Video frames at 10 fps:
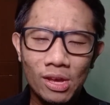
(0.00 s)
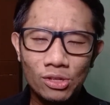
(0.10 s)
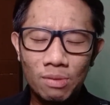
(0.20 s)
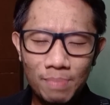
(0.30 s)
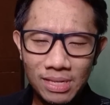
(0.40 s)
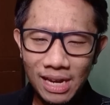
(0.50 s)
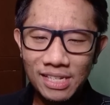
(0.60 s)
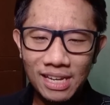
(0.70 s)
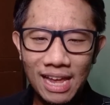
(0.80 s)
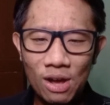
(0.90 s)
So
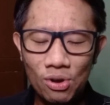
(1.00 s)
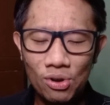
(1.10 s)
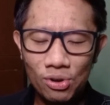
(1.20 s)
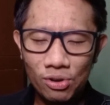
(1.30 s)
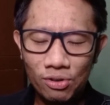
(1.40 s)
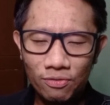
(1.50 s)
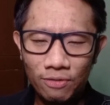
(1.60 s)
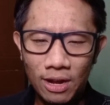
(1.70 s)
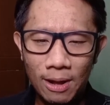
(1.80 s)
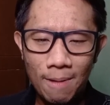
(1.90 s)
besides a lack of
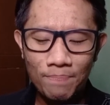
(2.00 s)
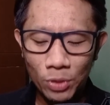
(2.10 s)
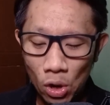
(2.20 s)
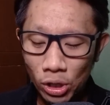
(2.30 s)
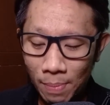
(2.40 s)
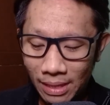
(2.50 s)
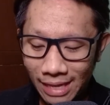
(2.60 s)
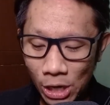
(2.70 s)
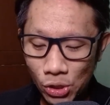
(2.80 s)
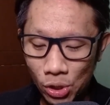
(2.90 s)

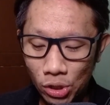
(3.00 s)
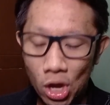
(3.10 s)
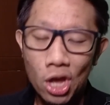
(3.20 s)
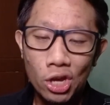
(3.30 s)
documentation,